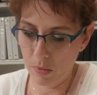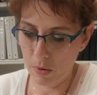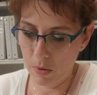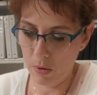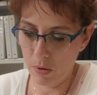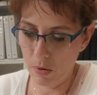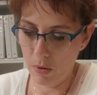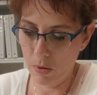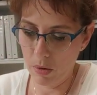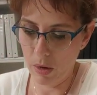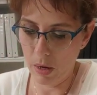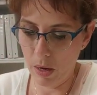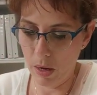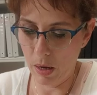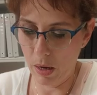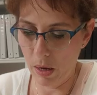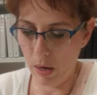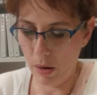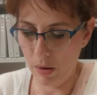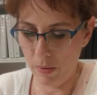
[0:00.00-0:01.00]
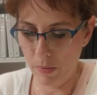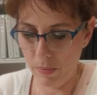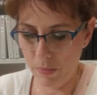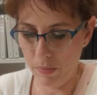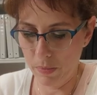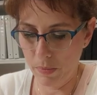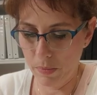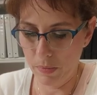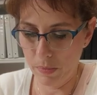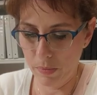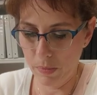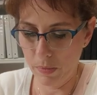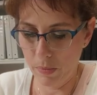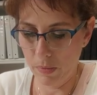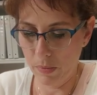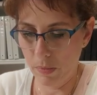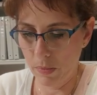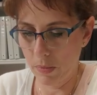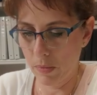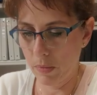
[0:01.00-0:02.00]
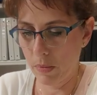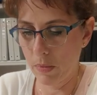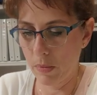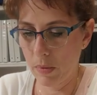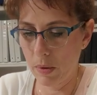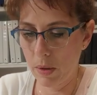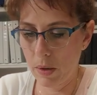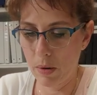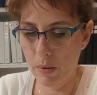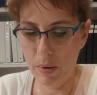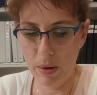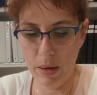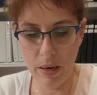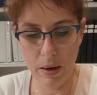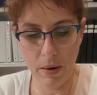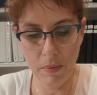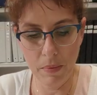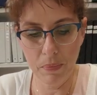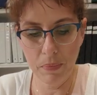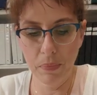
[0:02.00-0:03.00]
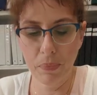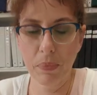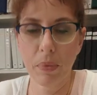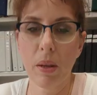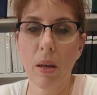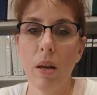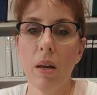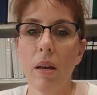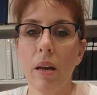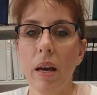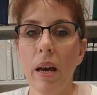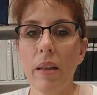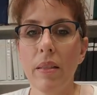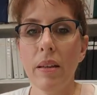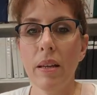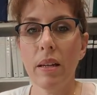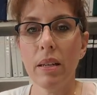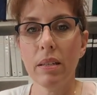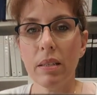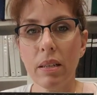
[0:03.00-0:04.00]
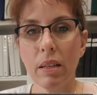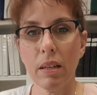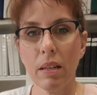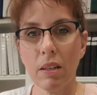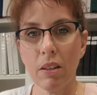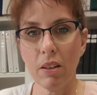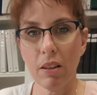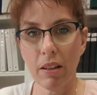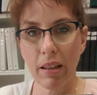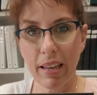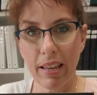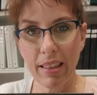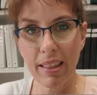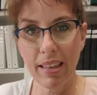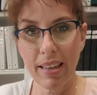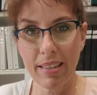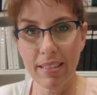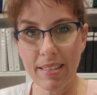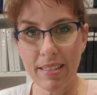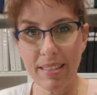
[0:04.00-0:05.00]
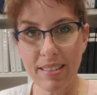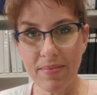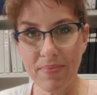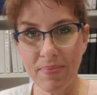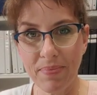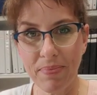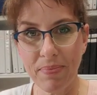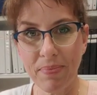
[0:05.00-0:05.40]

Okay. Here we go. And then it's going to look like this.